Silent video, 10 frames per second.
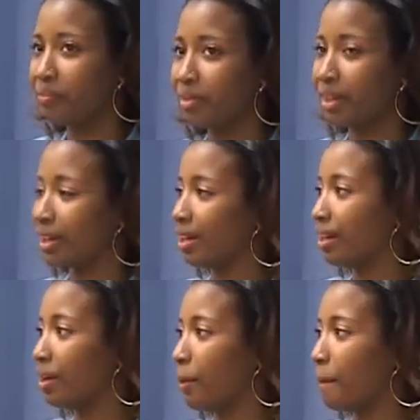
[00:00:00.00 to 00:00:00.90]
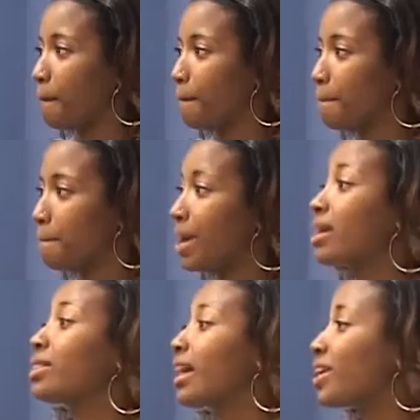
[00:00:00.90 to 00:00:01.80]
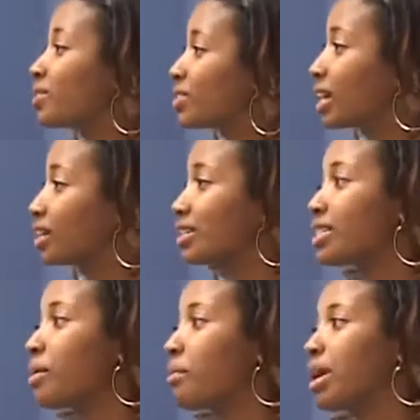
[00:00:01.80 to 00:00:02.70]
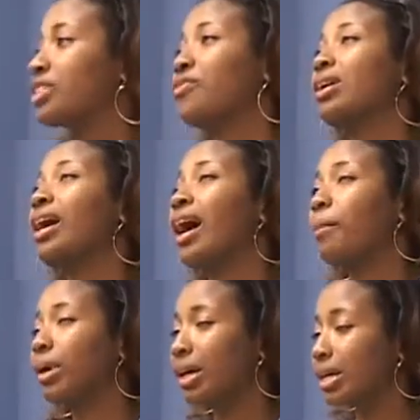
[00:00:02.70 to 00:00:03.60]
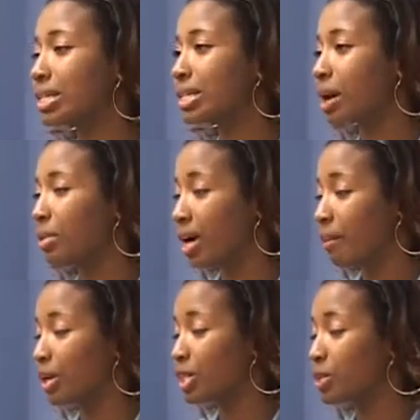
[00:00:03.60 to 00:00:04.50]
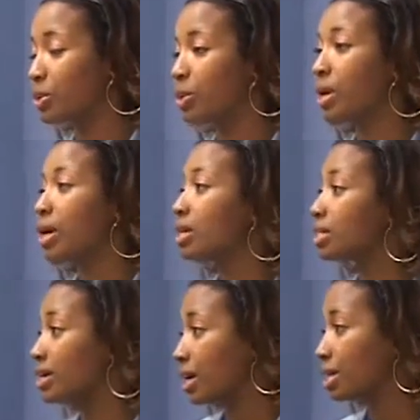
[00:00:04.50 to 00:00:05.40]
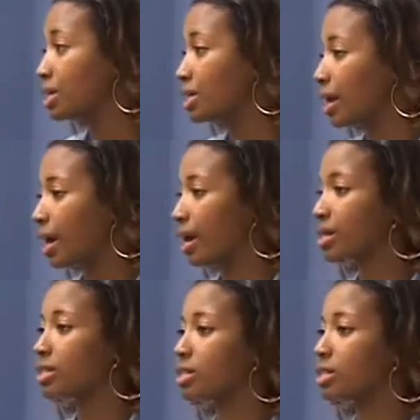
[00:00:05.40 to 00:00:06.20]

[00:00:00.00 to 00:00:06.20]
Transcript: two, one. Thank you, Chillin, so much for coming us. I mean, coming to see us today. It's,